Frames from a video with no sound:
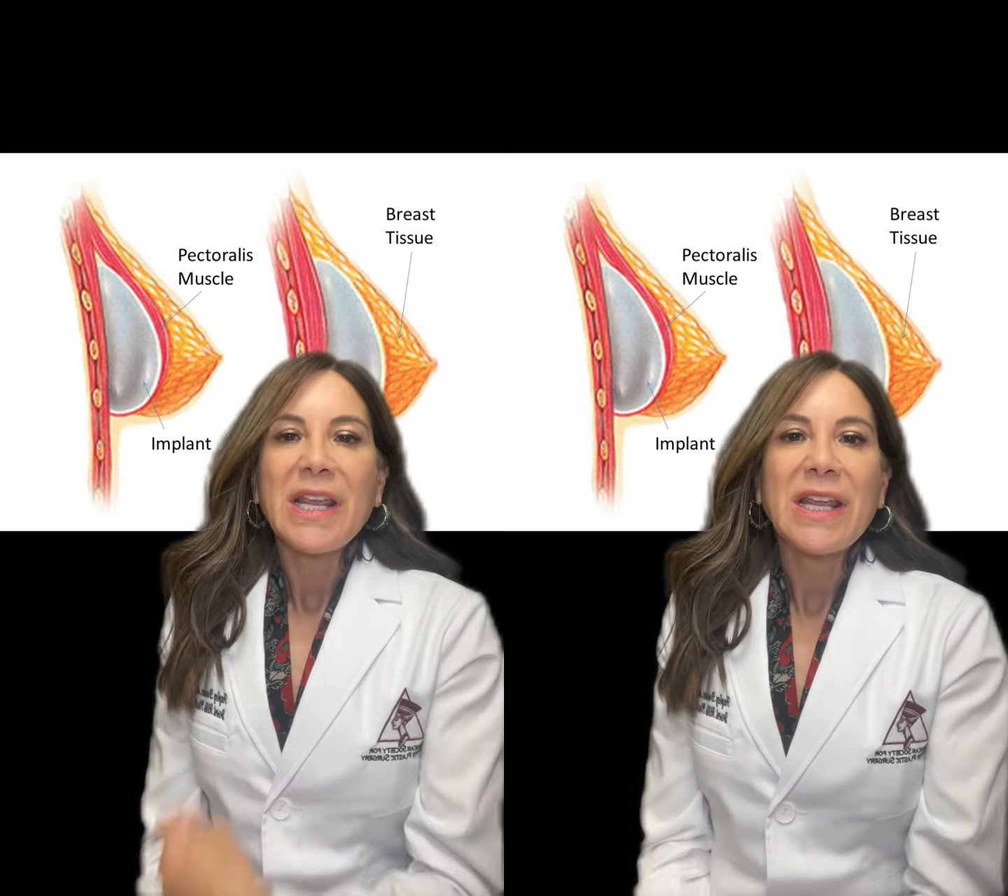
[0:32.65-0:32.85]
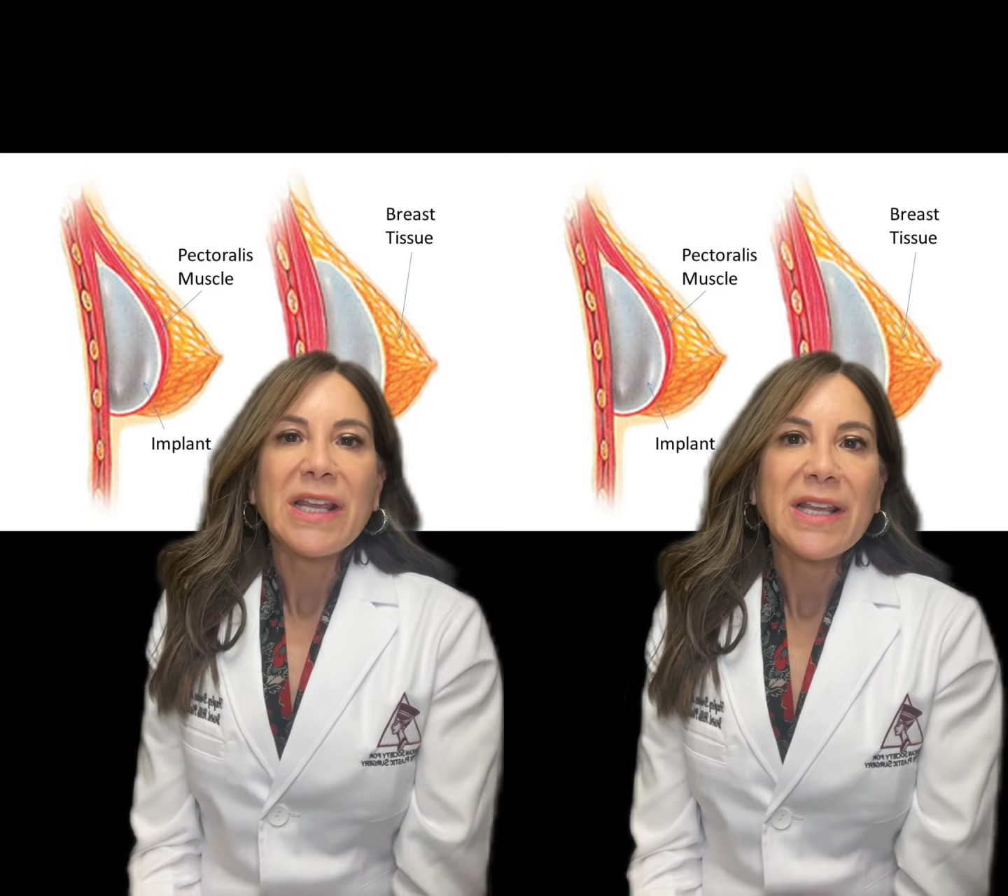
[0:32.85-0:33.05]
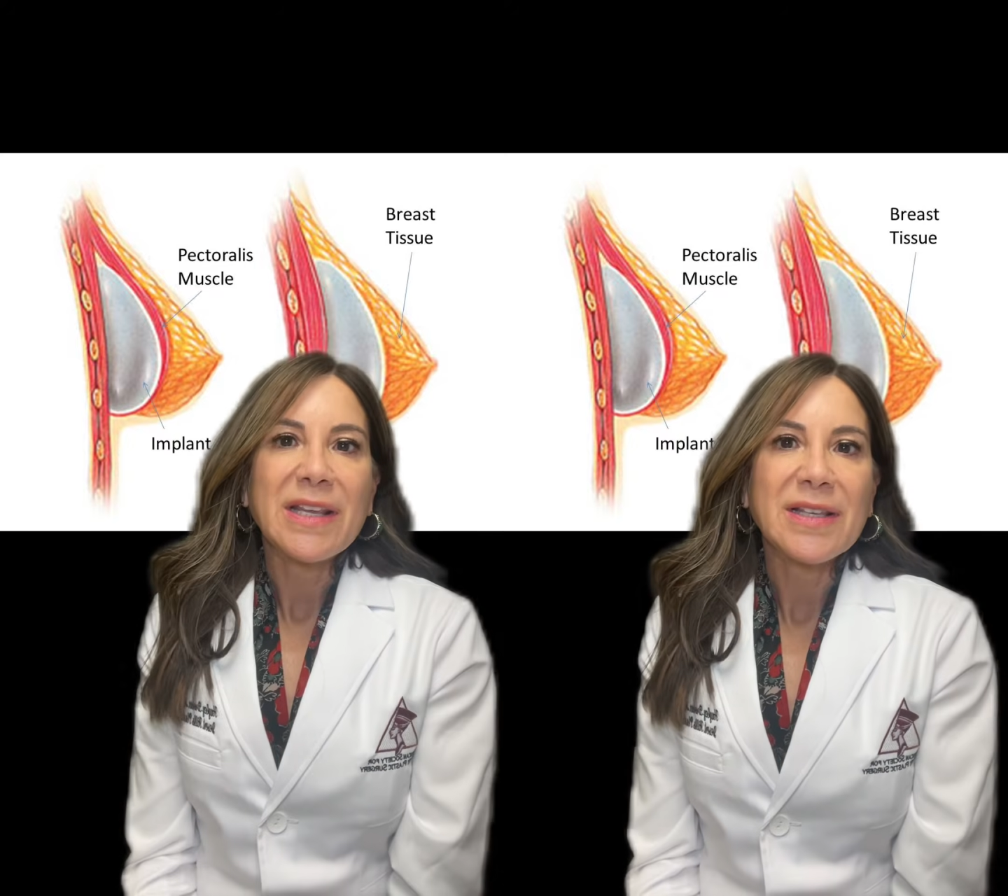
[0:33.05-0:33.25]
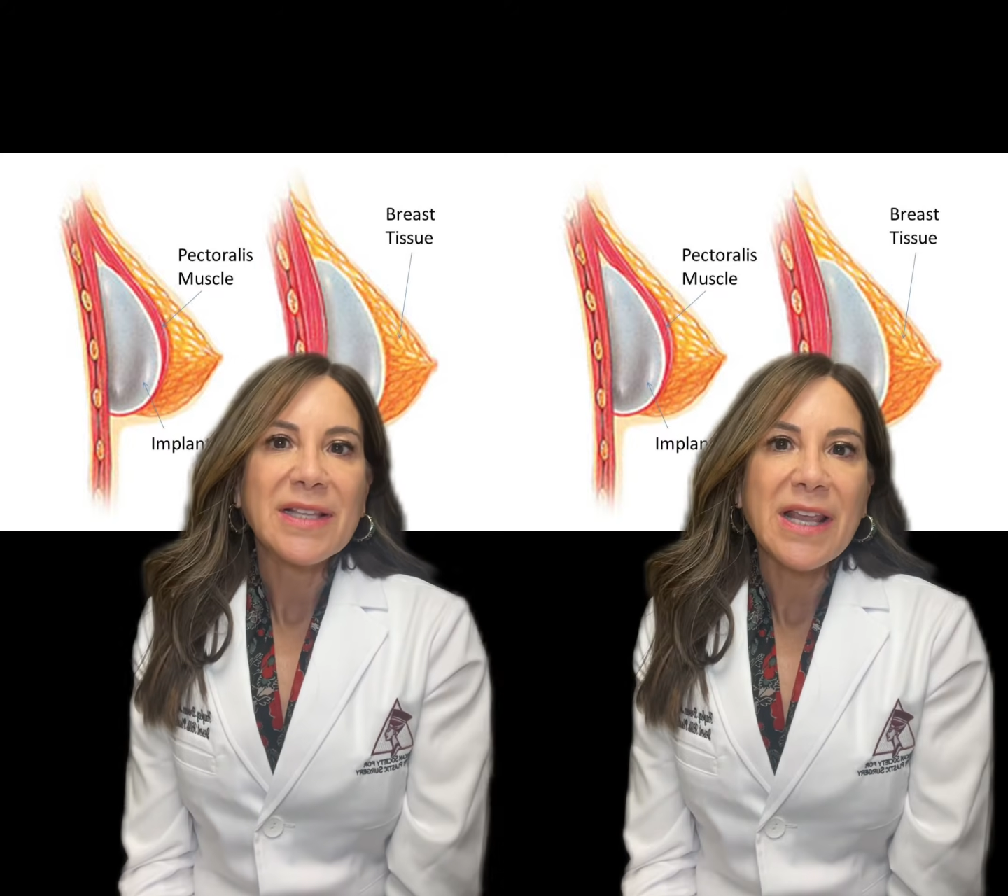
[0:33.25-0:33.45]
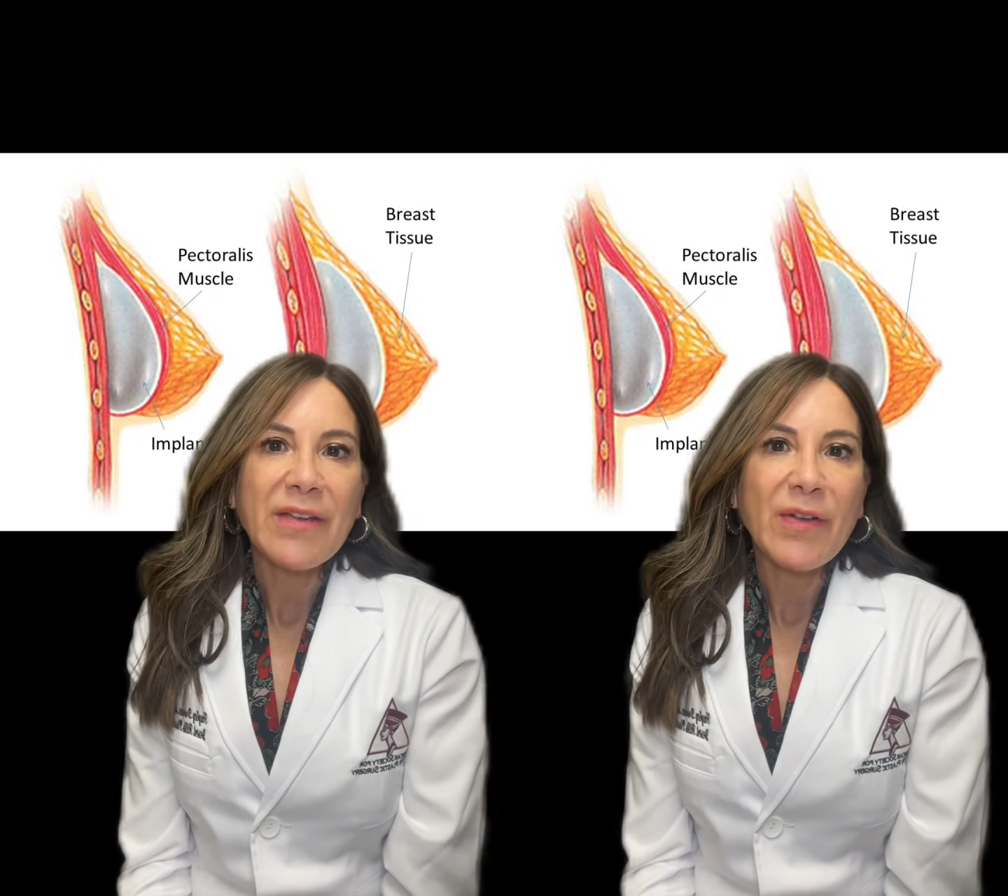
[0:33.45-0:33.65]

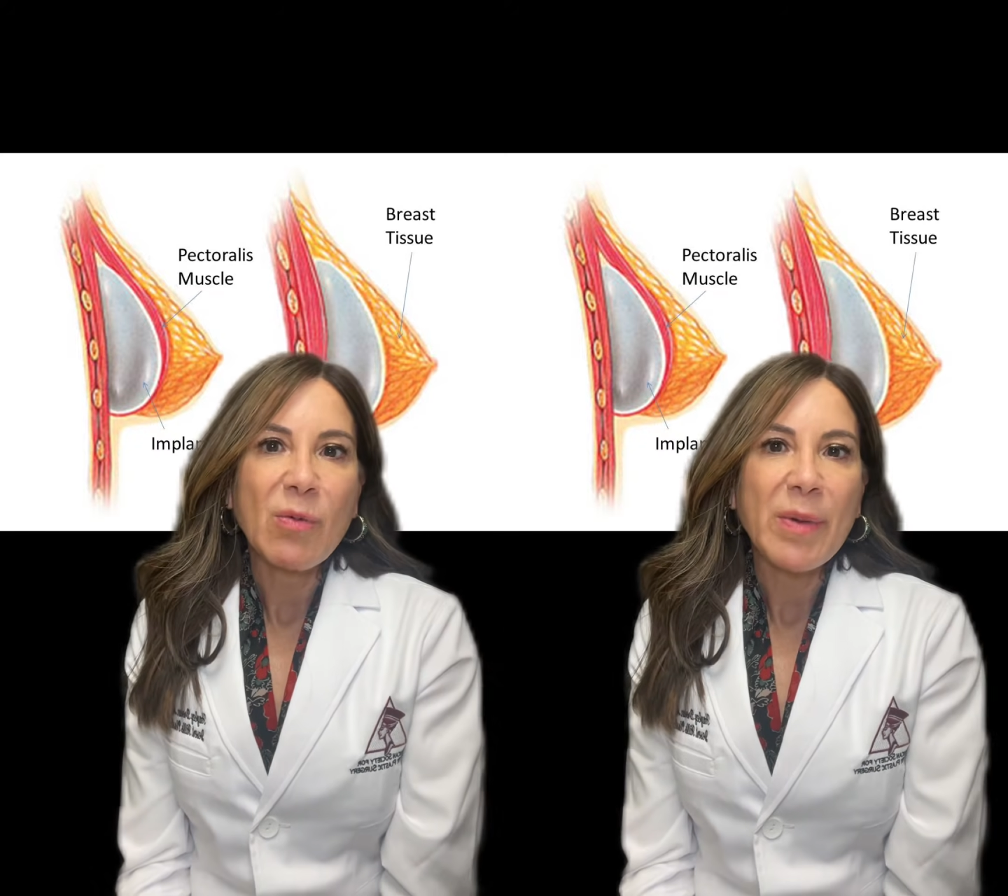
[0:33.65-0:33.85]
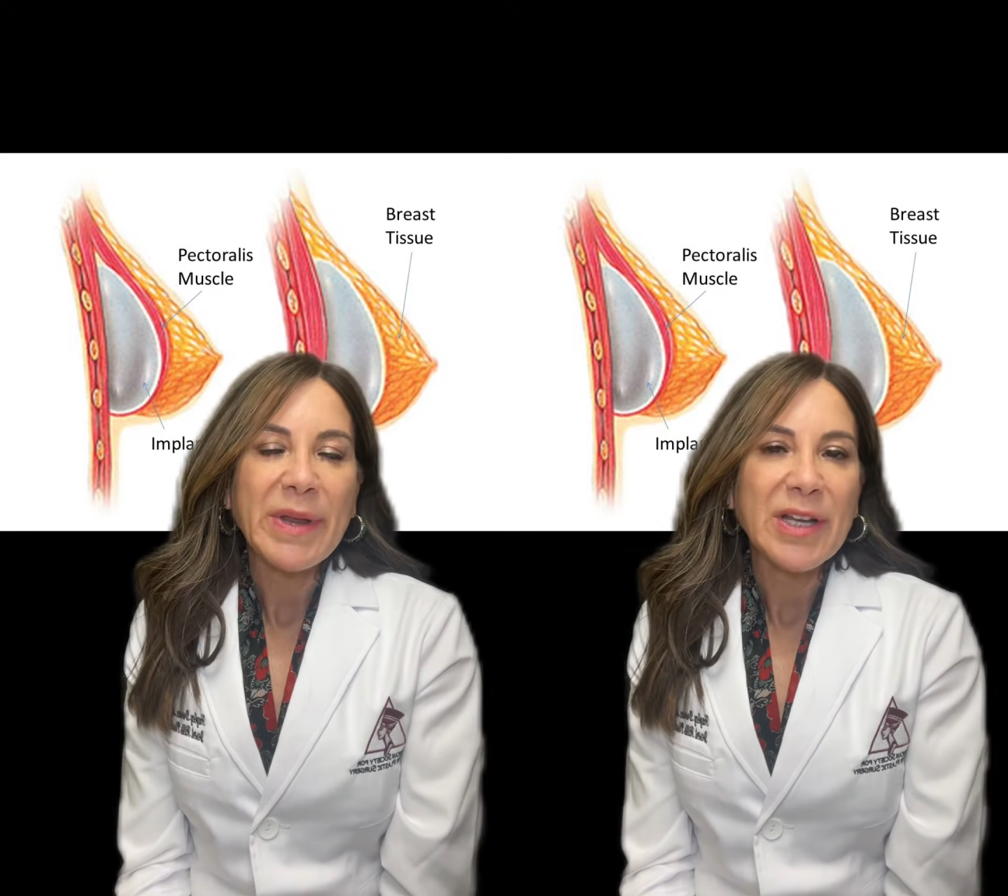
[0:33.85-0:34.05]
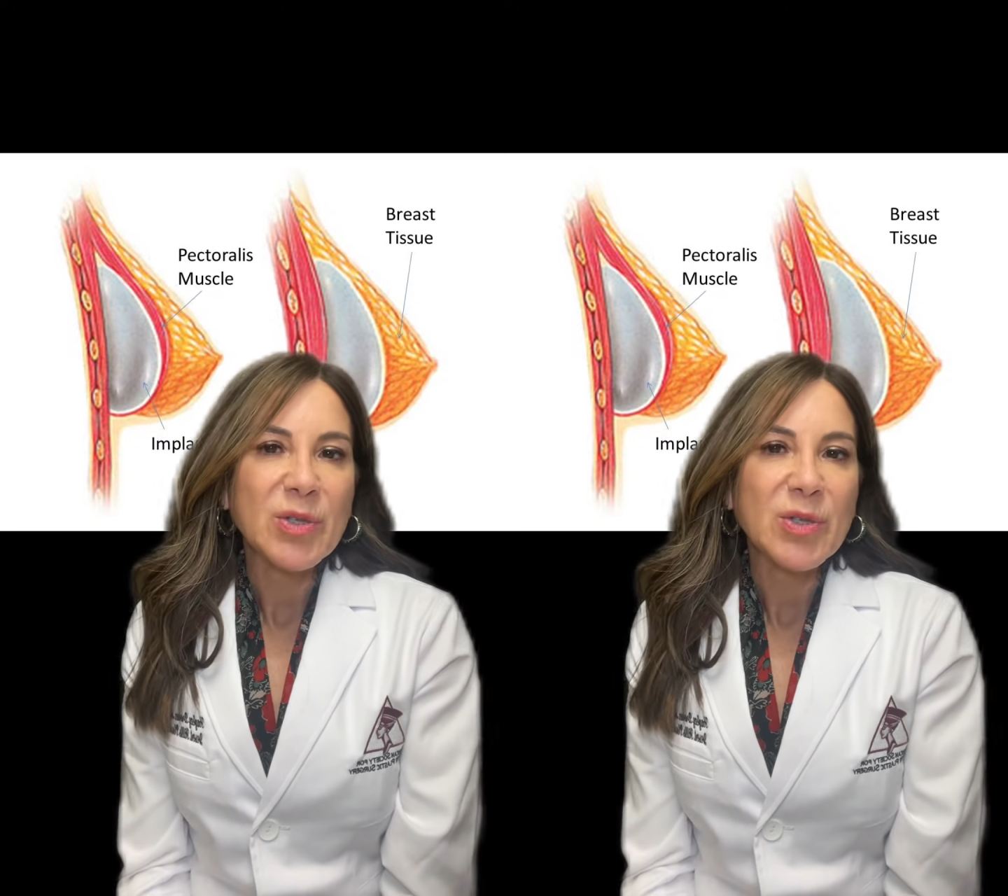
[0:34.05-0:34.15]
is if a woman